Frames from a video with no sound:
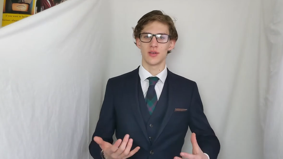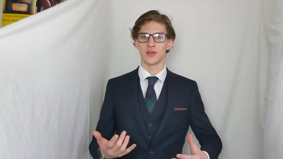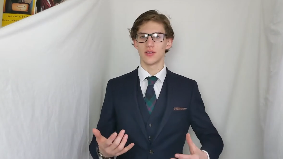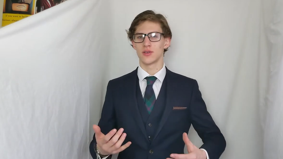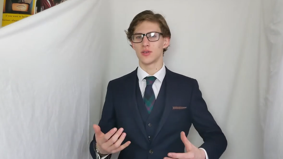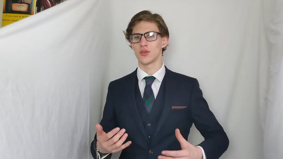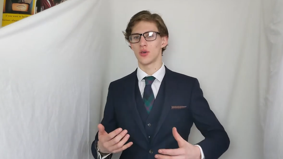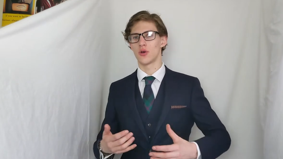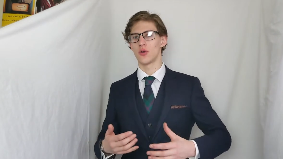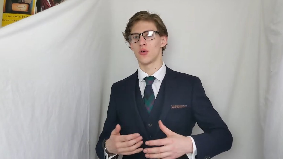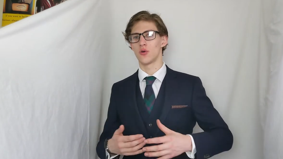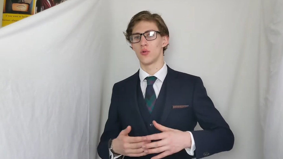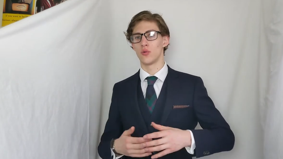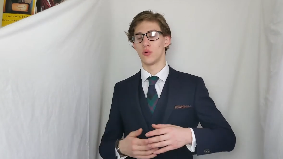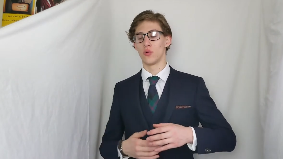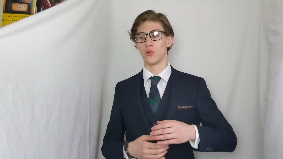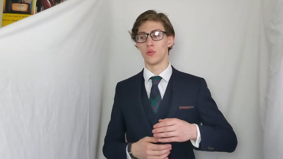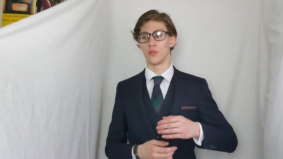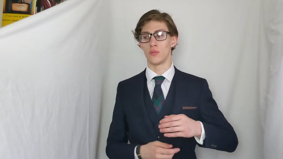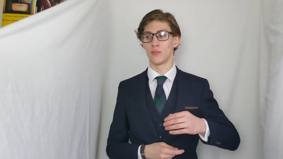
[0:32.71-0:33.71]

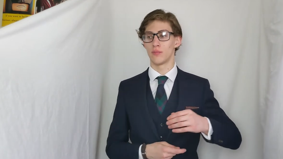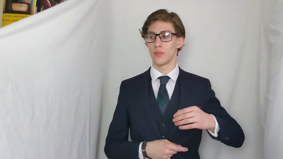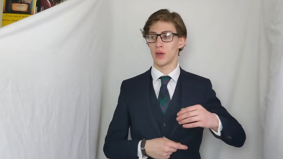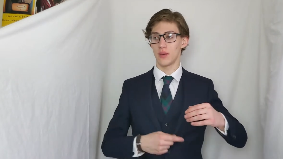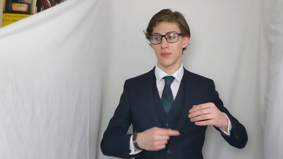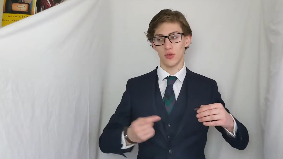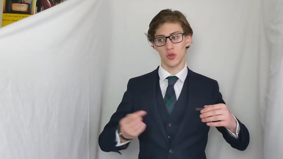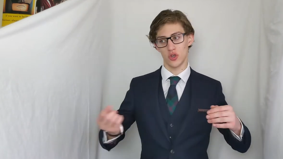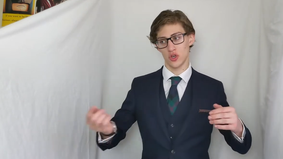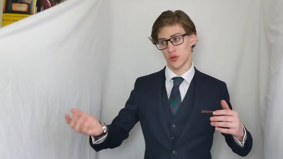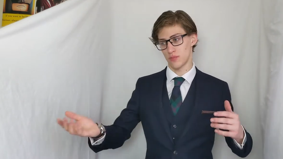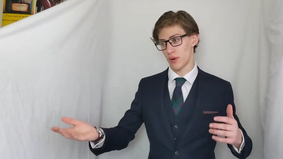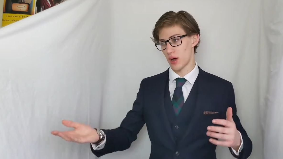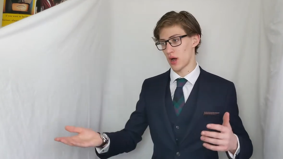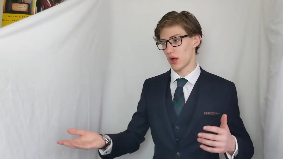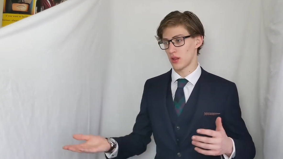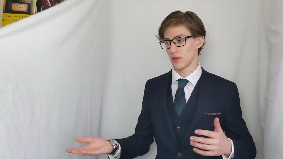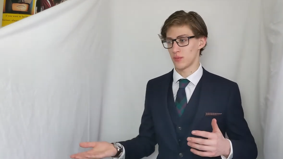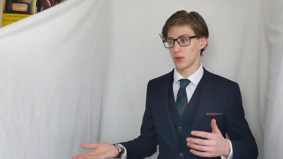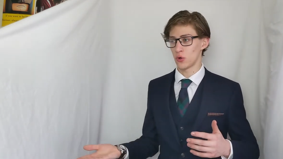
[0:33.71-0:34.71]
So maybe you just
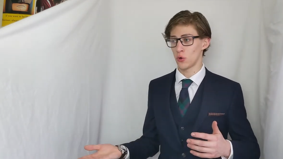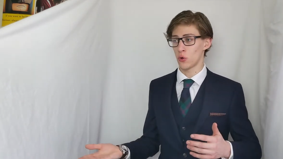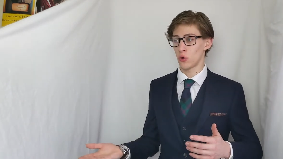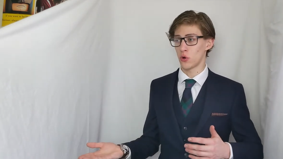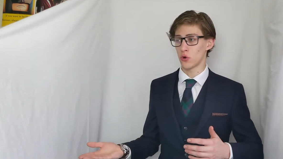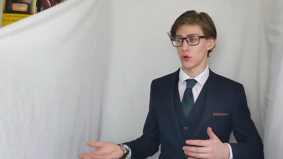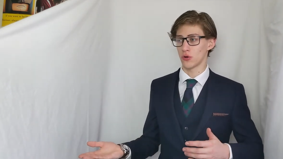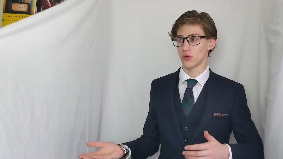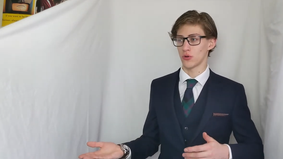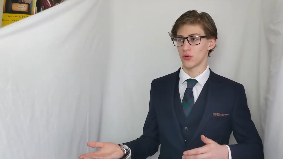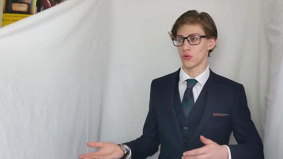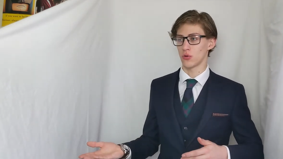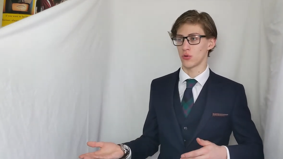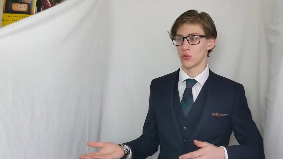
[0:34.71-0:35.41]
pile them in the corner,